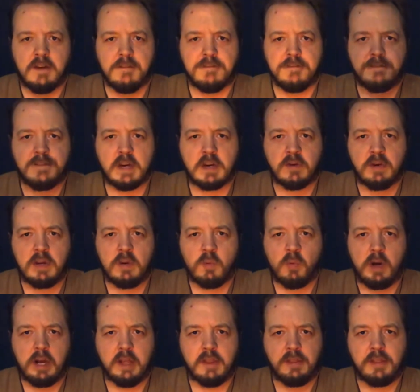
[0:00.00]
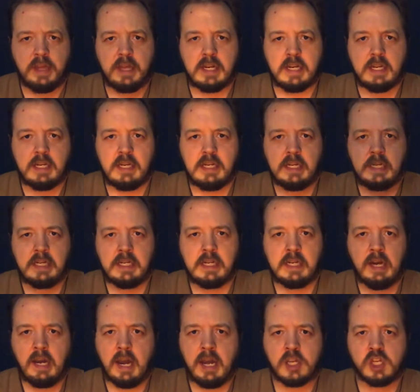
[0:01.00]
"Very well, then.
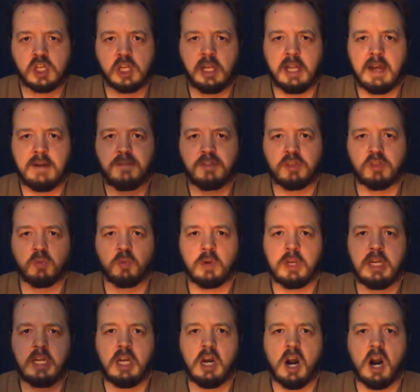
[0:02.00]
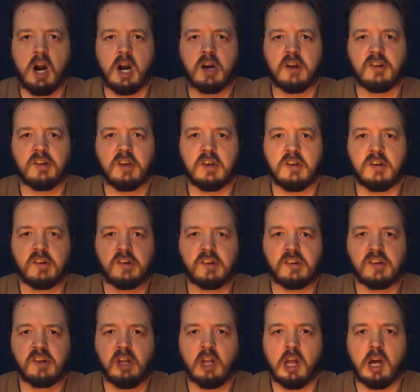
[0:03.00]
I shall have three oxen
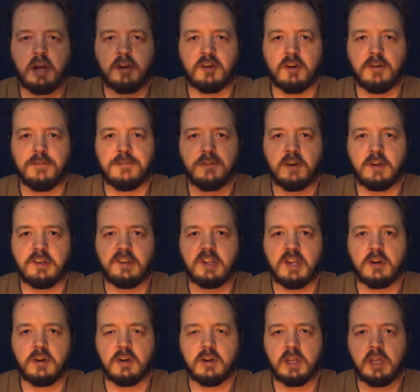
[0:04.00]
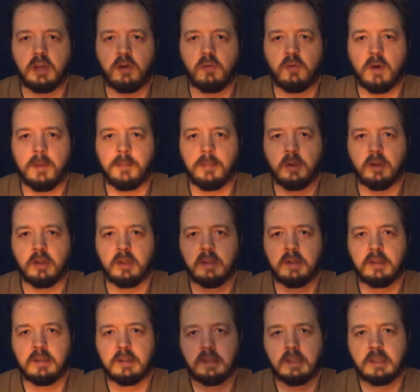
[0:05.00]
slaughtered for dinner," he grumbled.
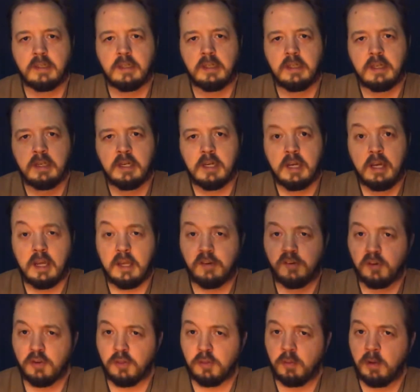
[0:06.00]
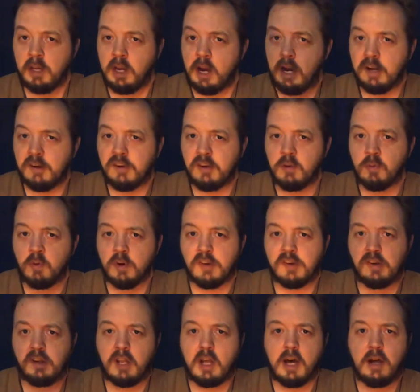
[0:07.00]
And so three oxen were
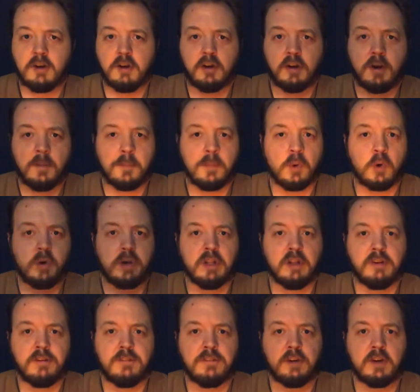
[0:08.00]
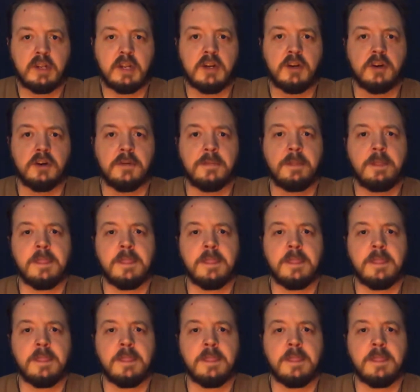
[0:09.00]
slaughtered and boiled for dinner.